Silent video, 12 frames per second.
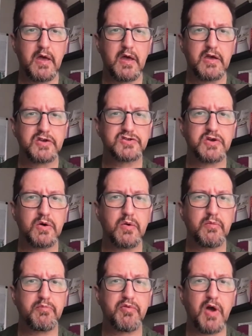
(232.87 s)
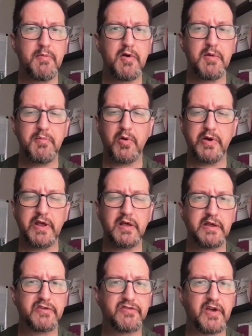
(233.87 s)
So primary bone
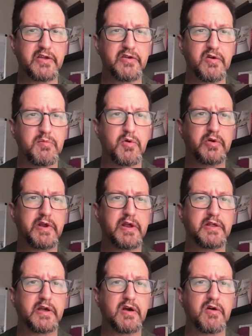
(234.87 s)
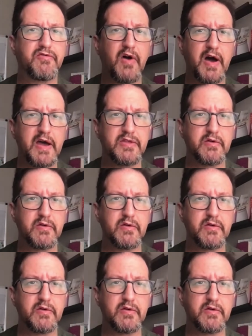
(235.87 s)
healing and secondary bone healing are fine.